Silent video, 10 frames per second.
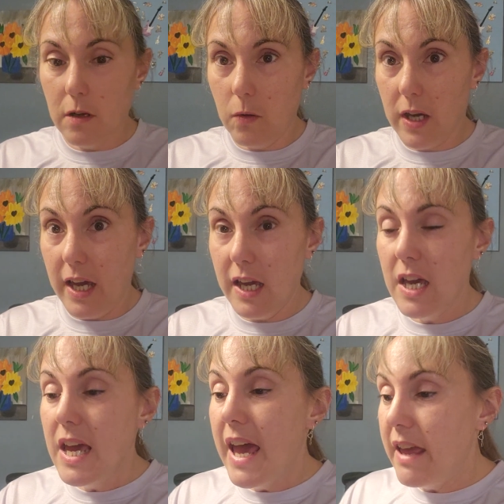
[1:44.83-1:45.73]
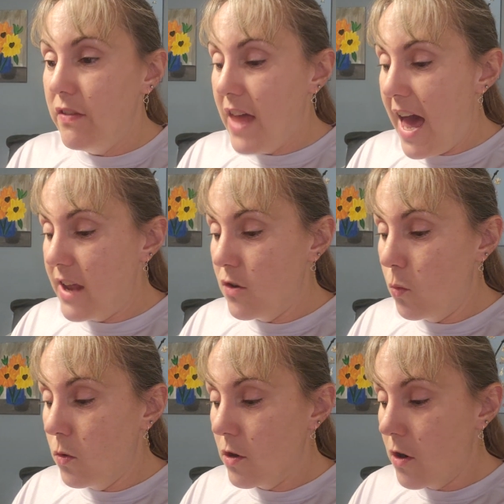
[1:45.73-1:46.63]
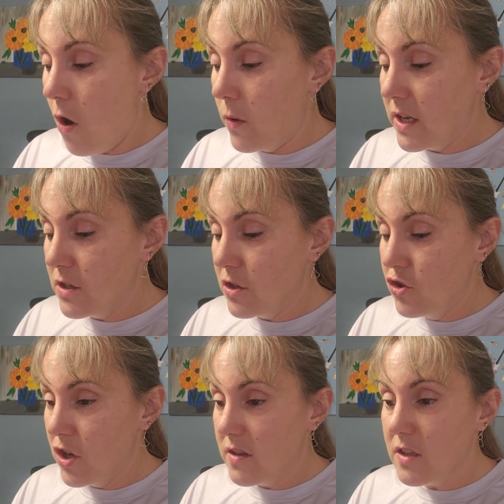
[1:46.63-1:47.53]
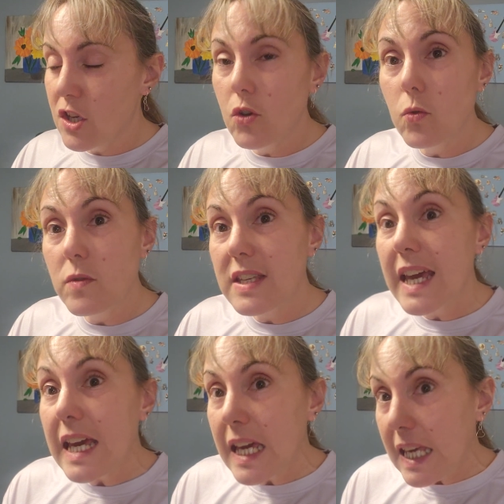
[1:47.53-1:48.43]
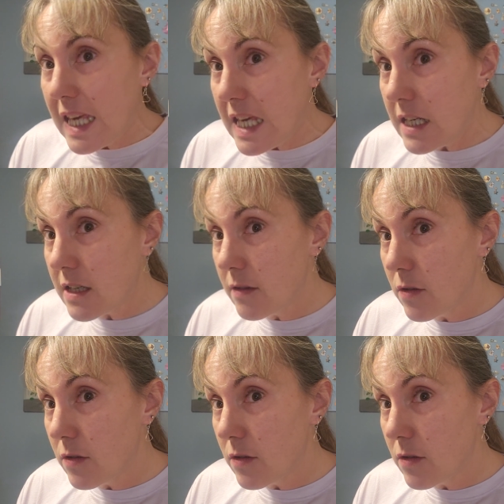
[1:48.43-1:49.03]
Okay, and then we're going to just use heat